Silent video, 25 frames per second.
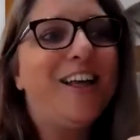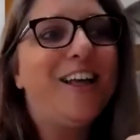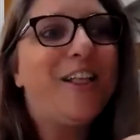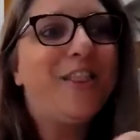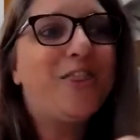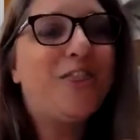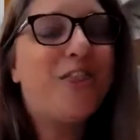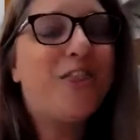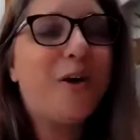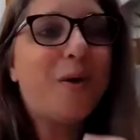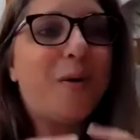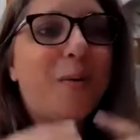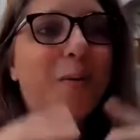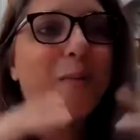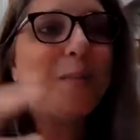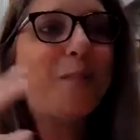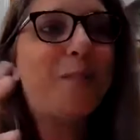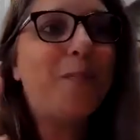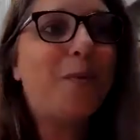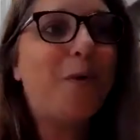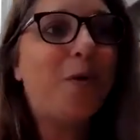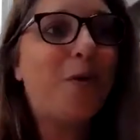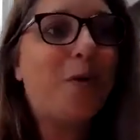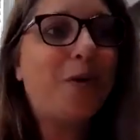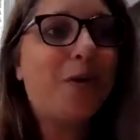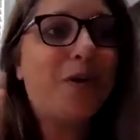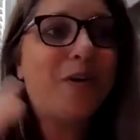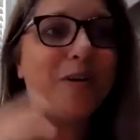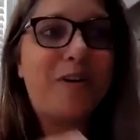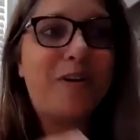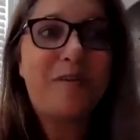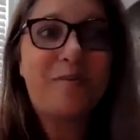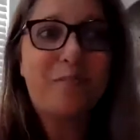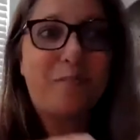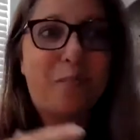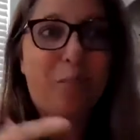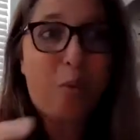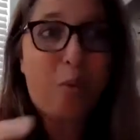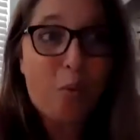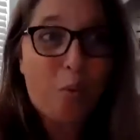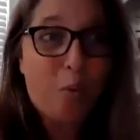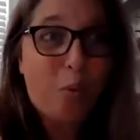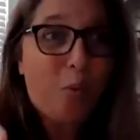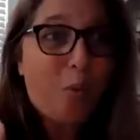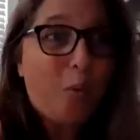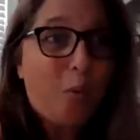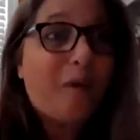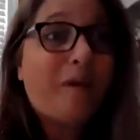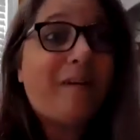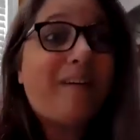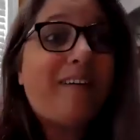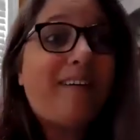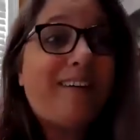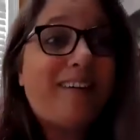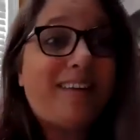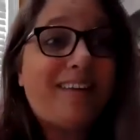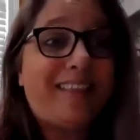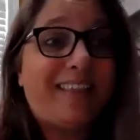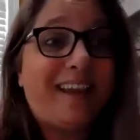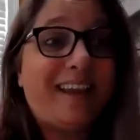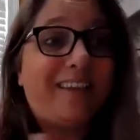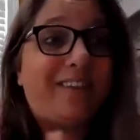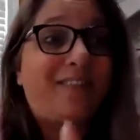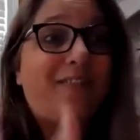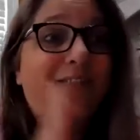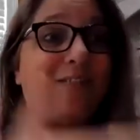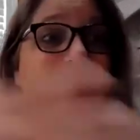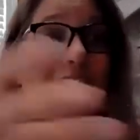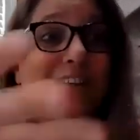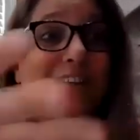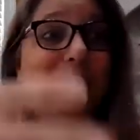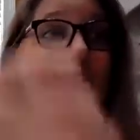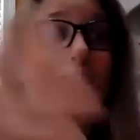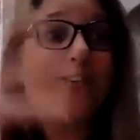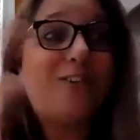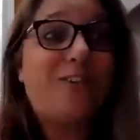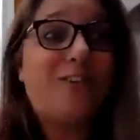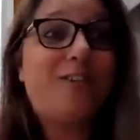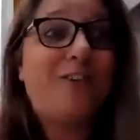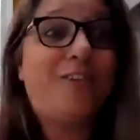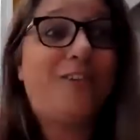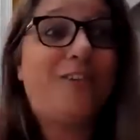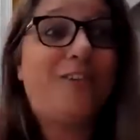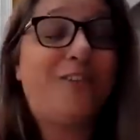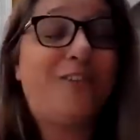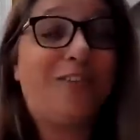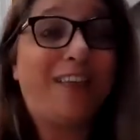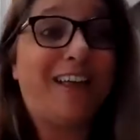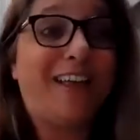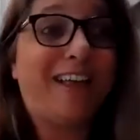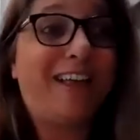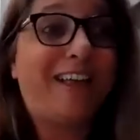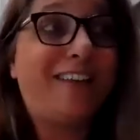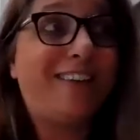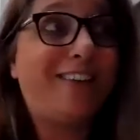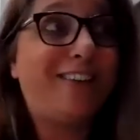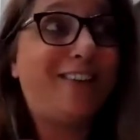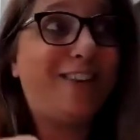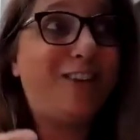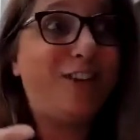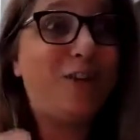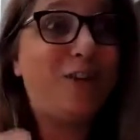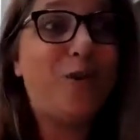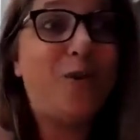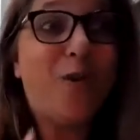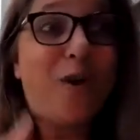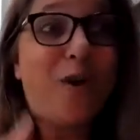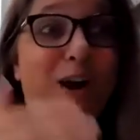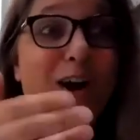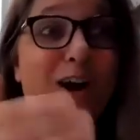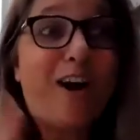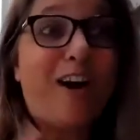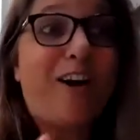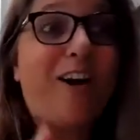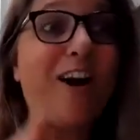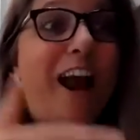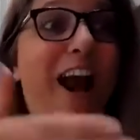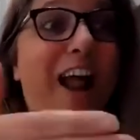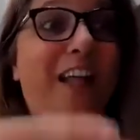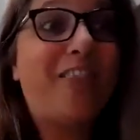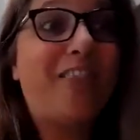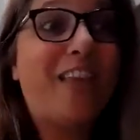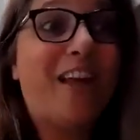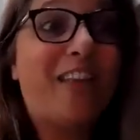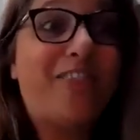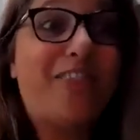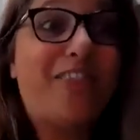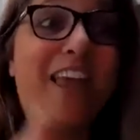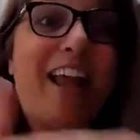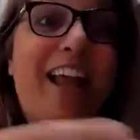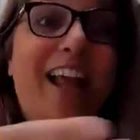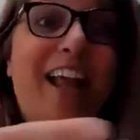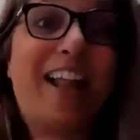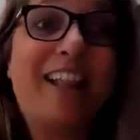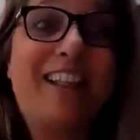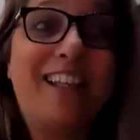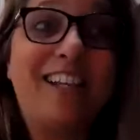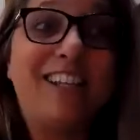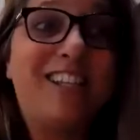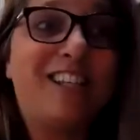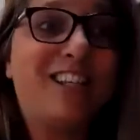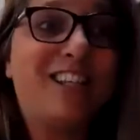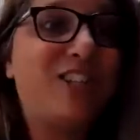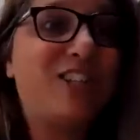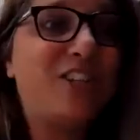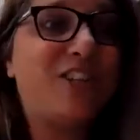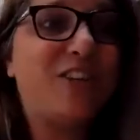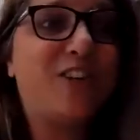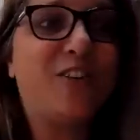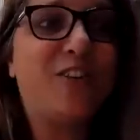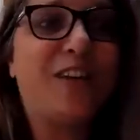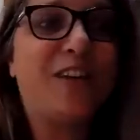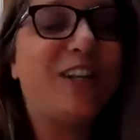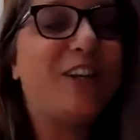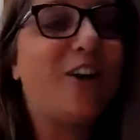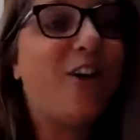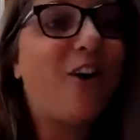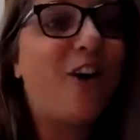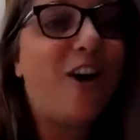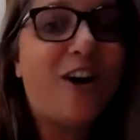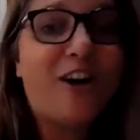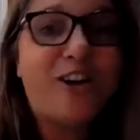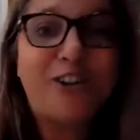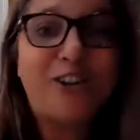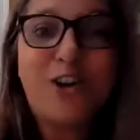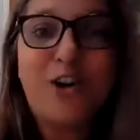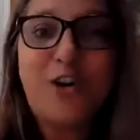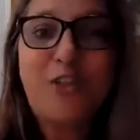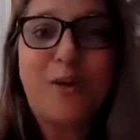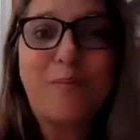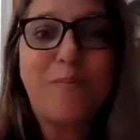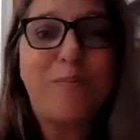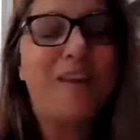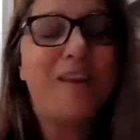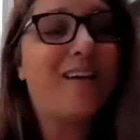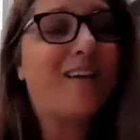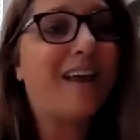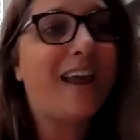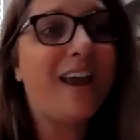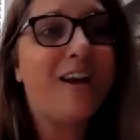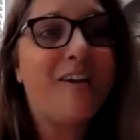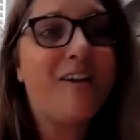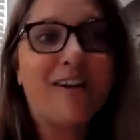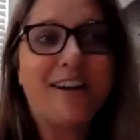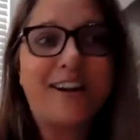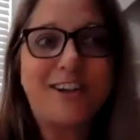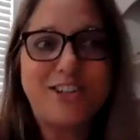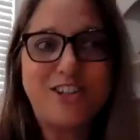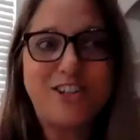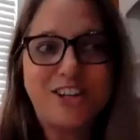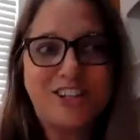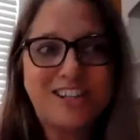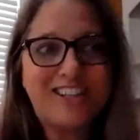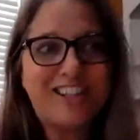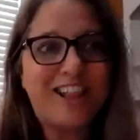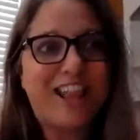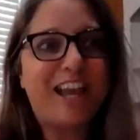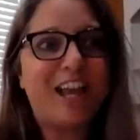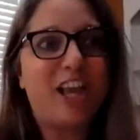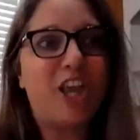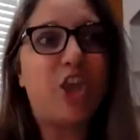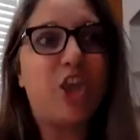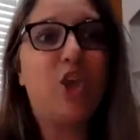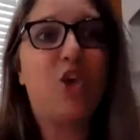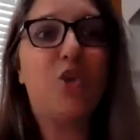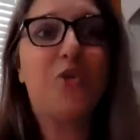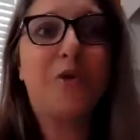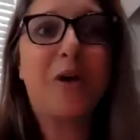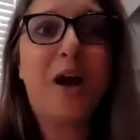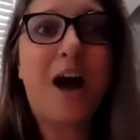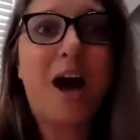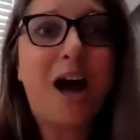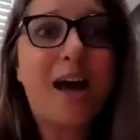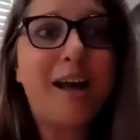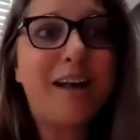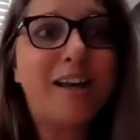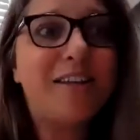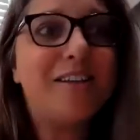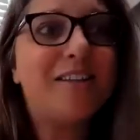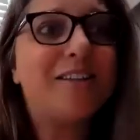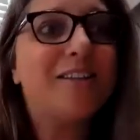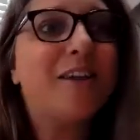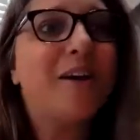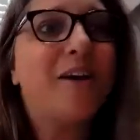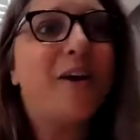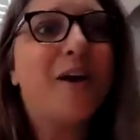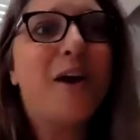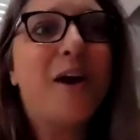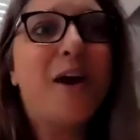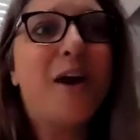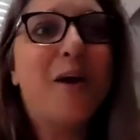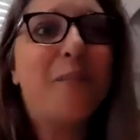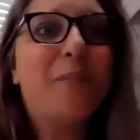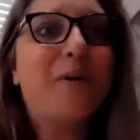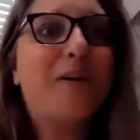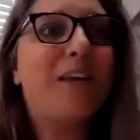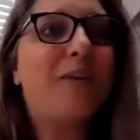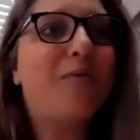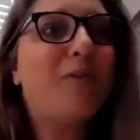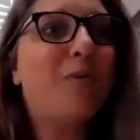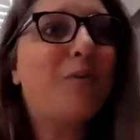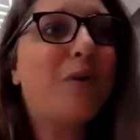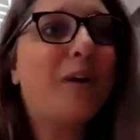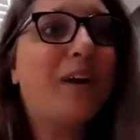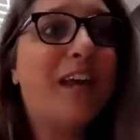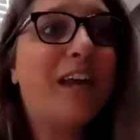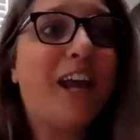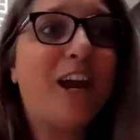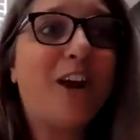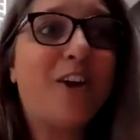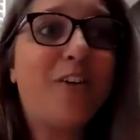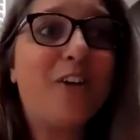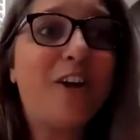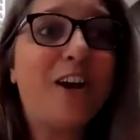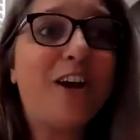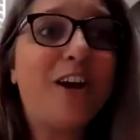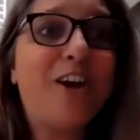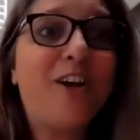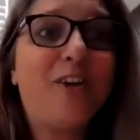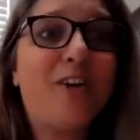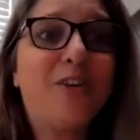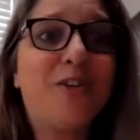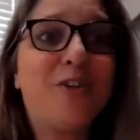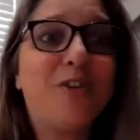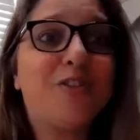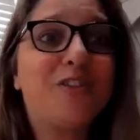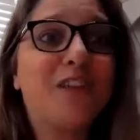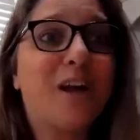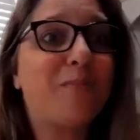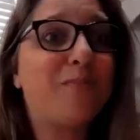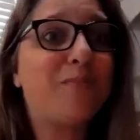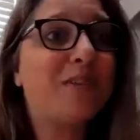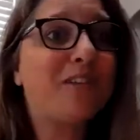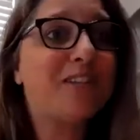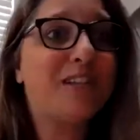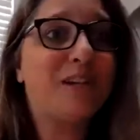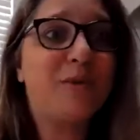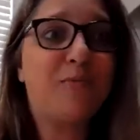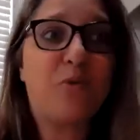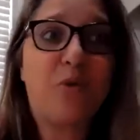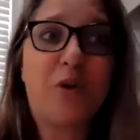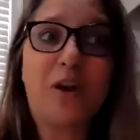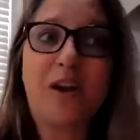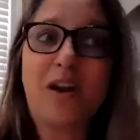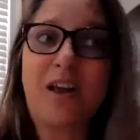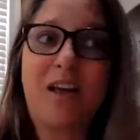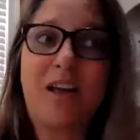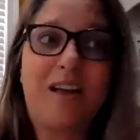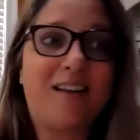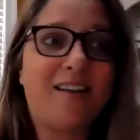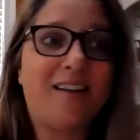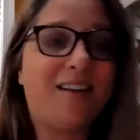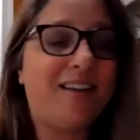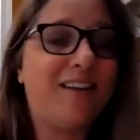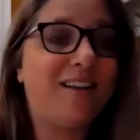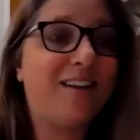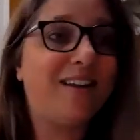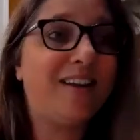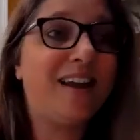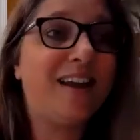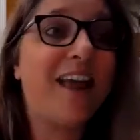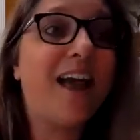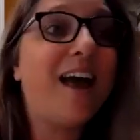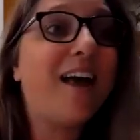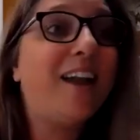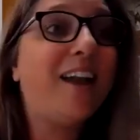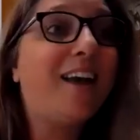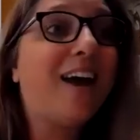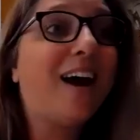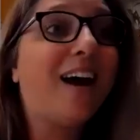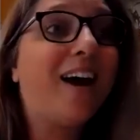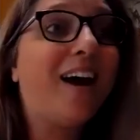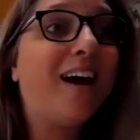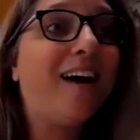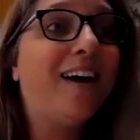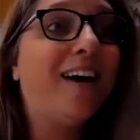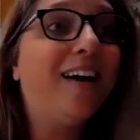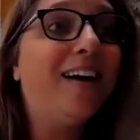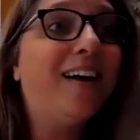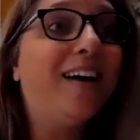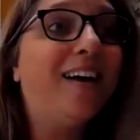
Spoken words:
the more important they feel that you are and that they can listen to you. And you all know that me and Carrie are just like you guys. But even when Carrie goes up to see Brenda in Indiana,